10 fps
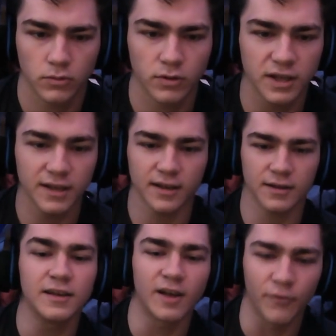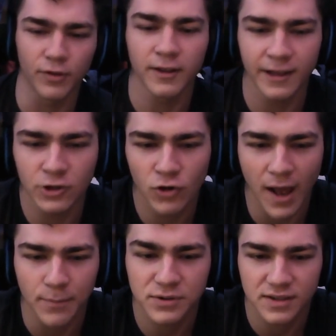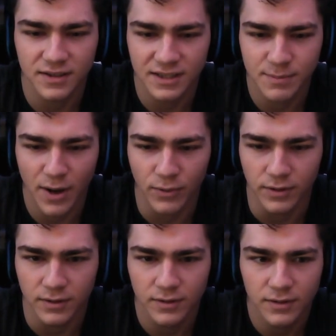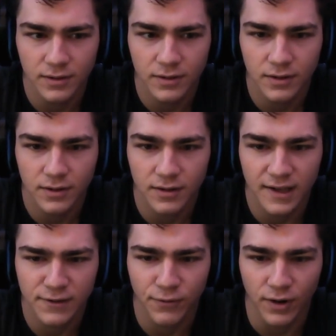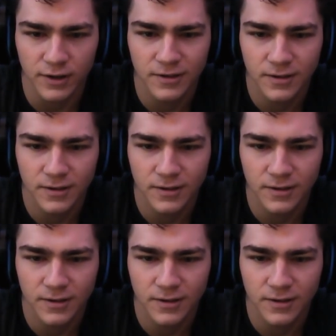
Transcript: He definitely laid traps in this mountain. That's fun.